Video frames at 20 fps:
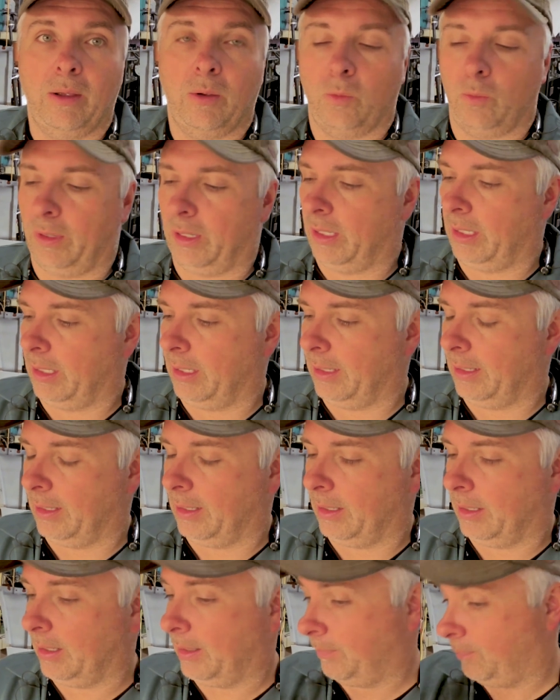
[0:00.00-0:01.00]
We
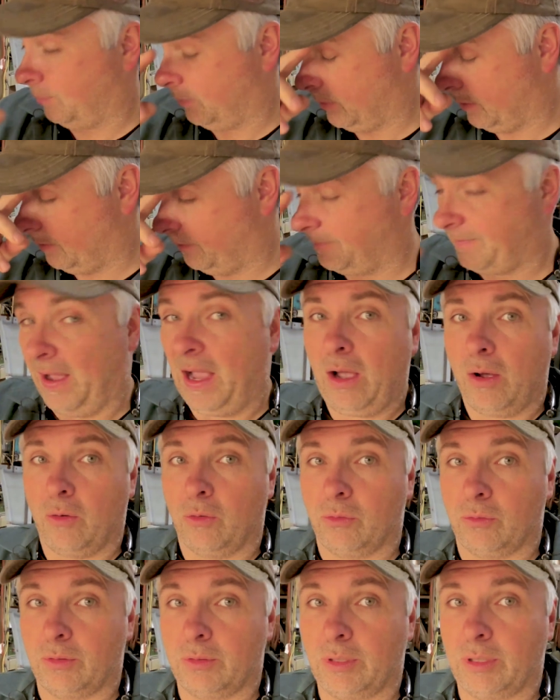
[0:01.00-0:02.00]

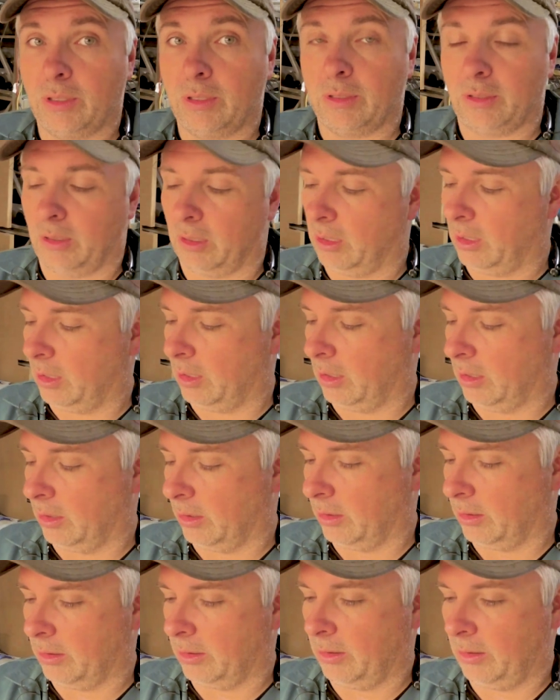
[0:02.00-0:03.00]
found
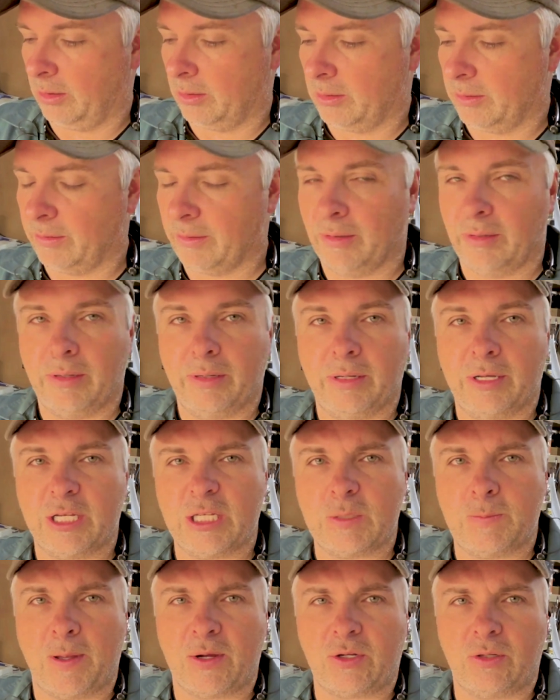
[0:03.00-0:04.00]
our
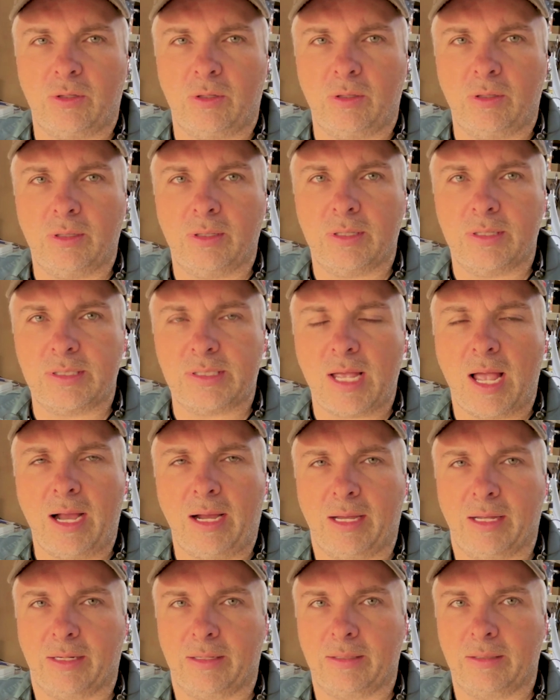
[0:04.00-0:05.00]
special
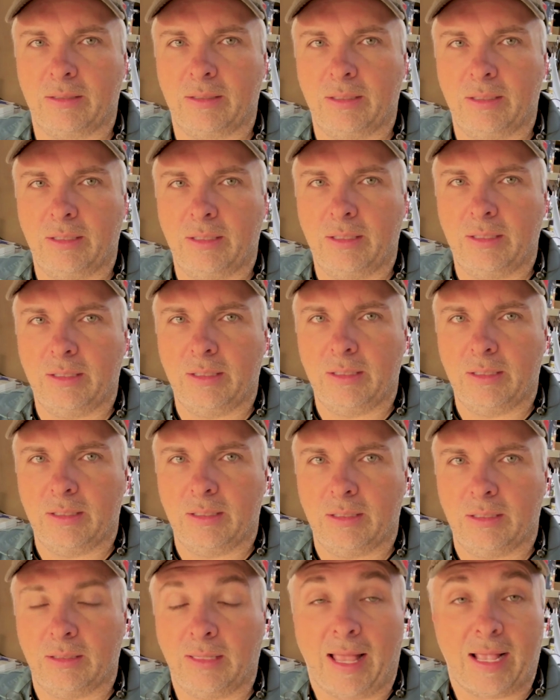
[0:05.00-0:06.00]
socket
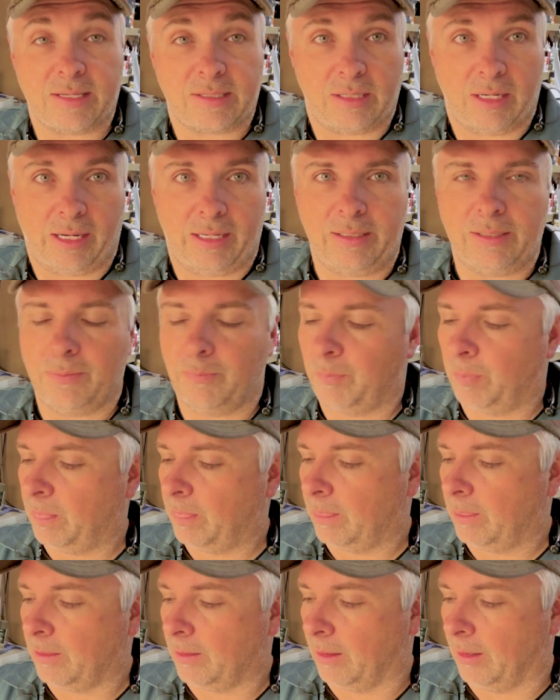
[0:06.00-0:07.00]
last night.
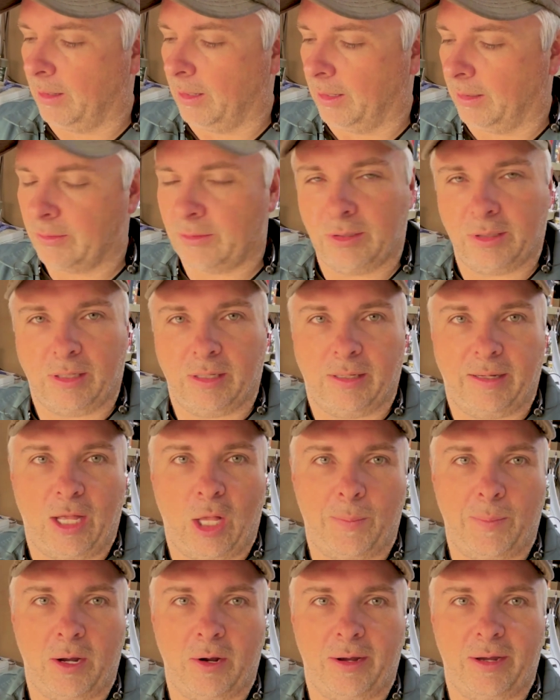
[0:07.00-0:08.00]
Took a
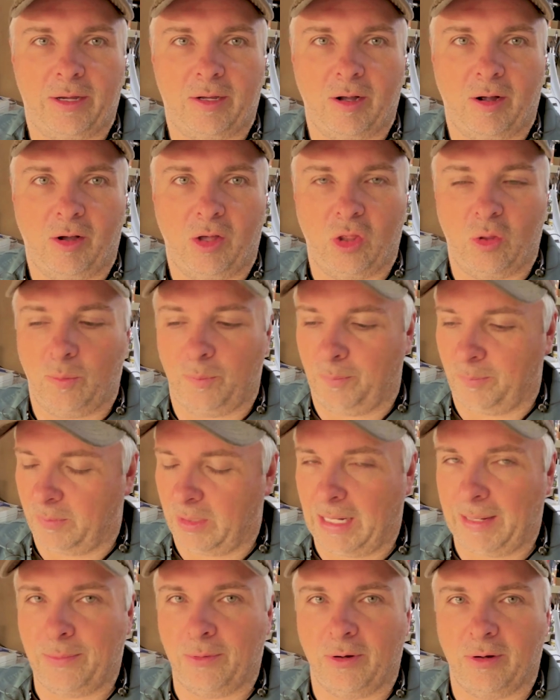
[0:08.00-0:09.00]
Hail Mary, call the
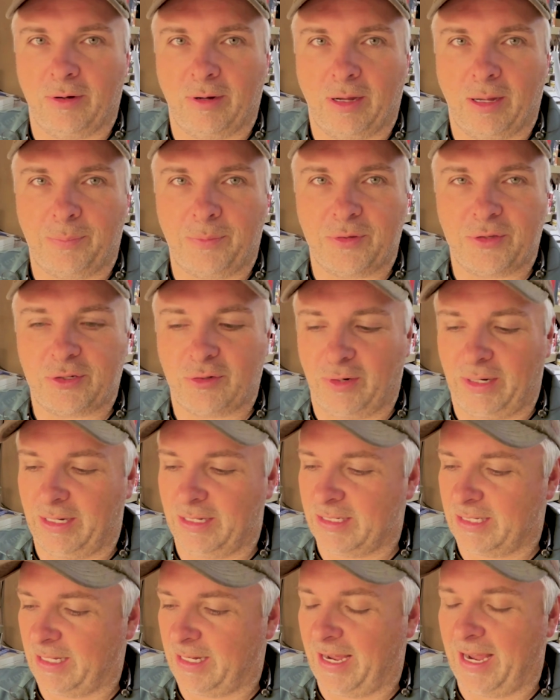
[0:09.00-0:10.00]
neighbor up the street
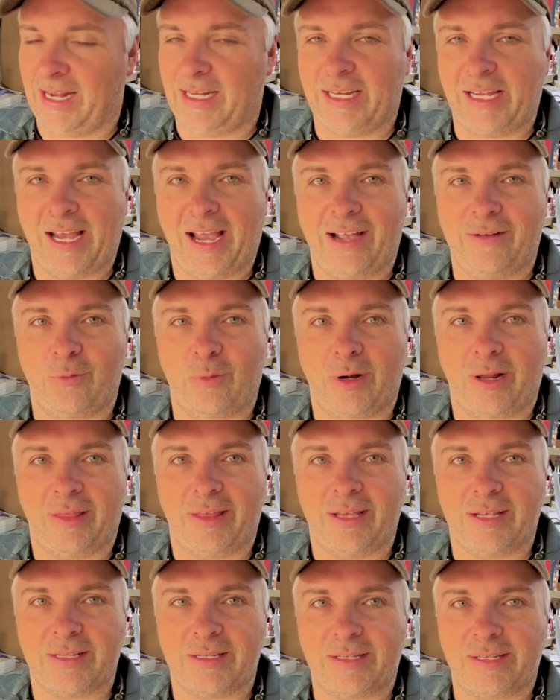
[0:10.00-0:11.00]
and said, hey, do you have one of
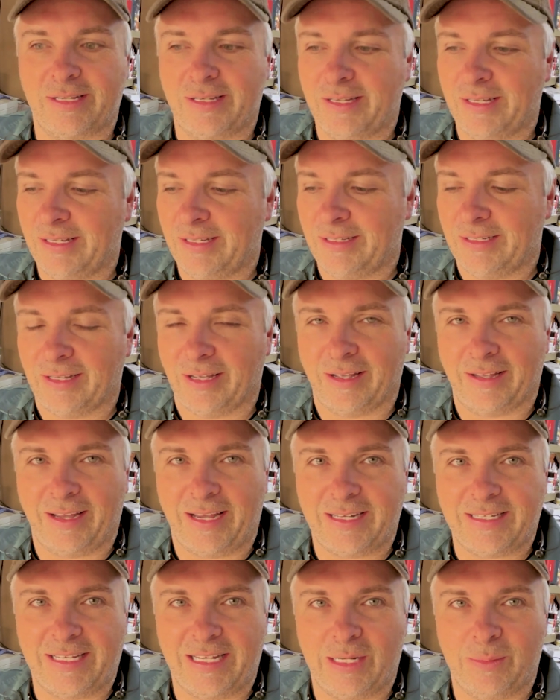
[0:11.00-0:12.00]
these
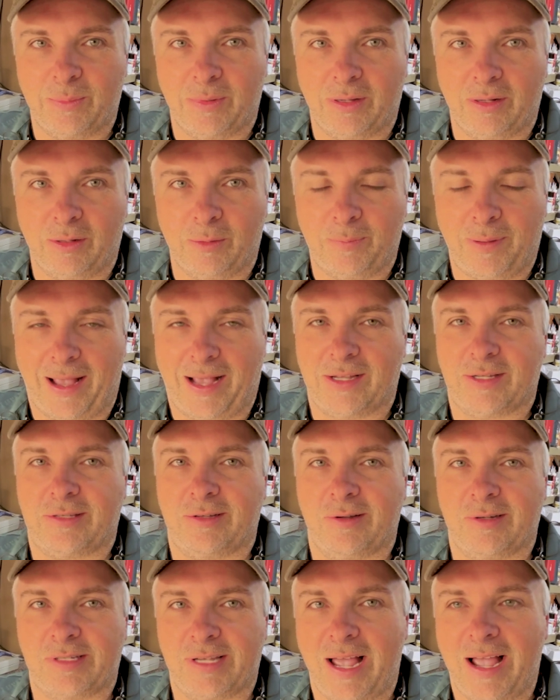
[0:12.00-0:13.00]
18 mil
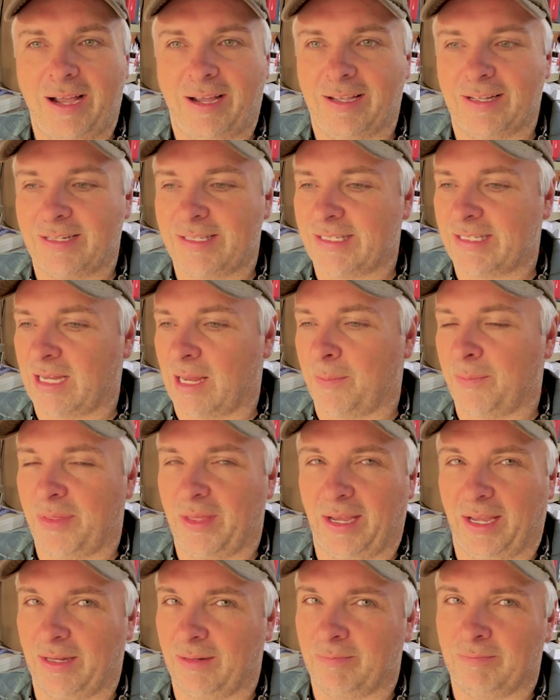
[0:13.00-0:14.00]
pass-through sockets? And I'm
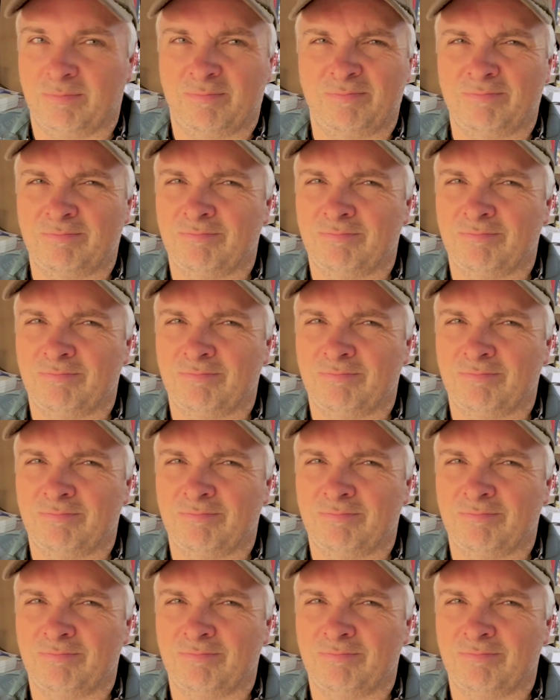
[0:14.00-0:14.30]
thinking,